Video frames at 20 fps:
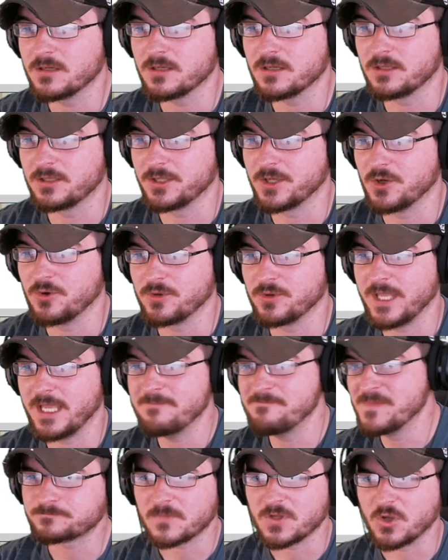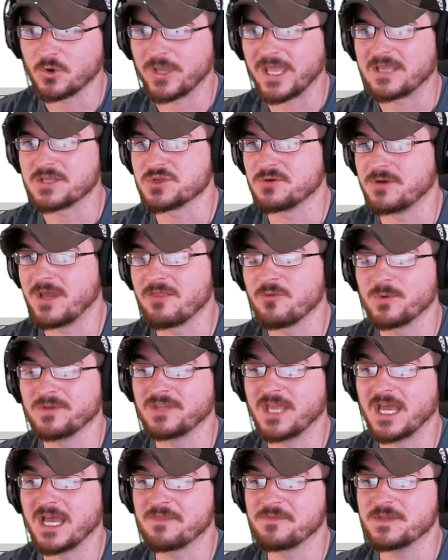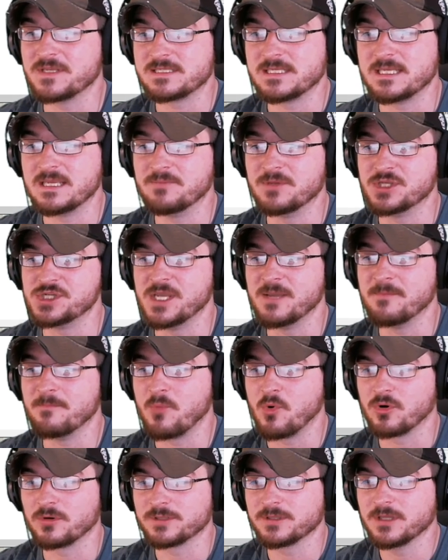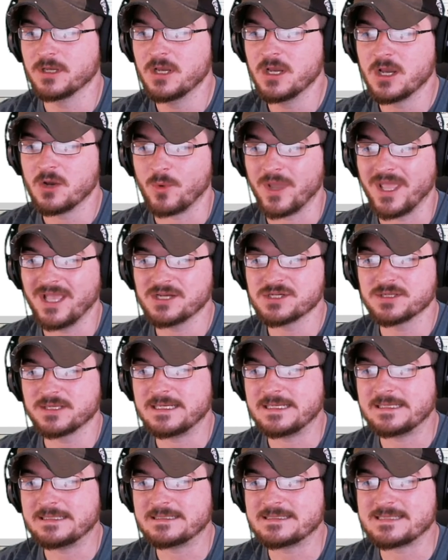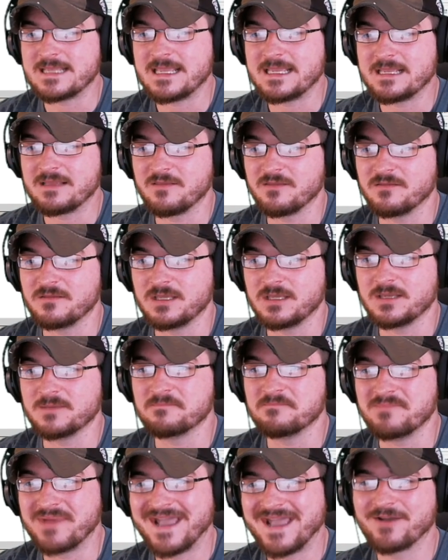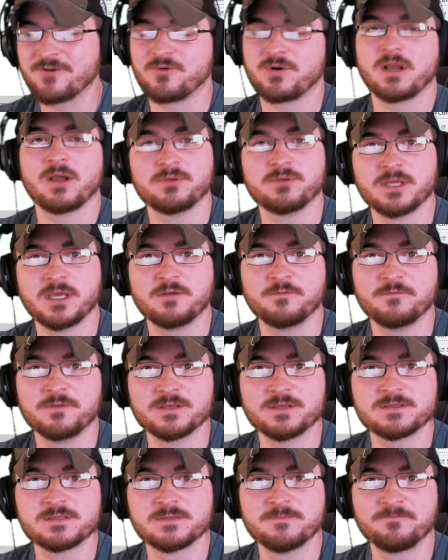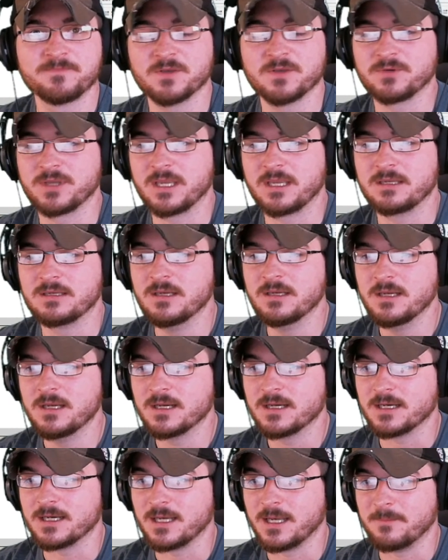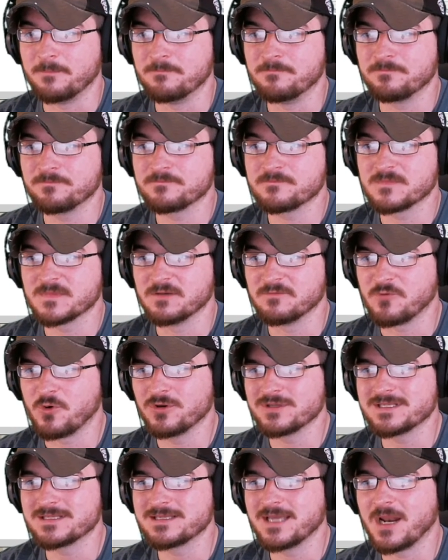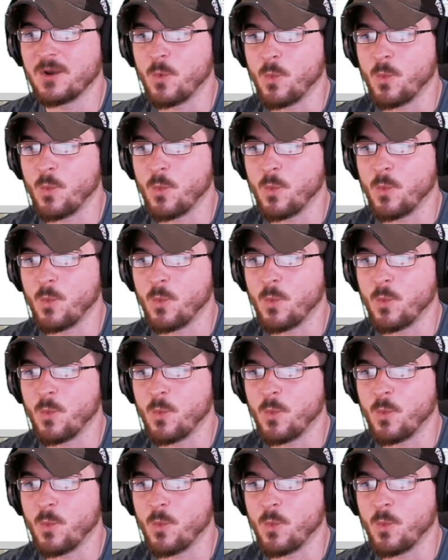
Click OK. Okay, so now that we've got this image imported, we actually need to take the background out of this, okay? Um, of course, it's got a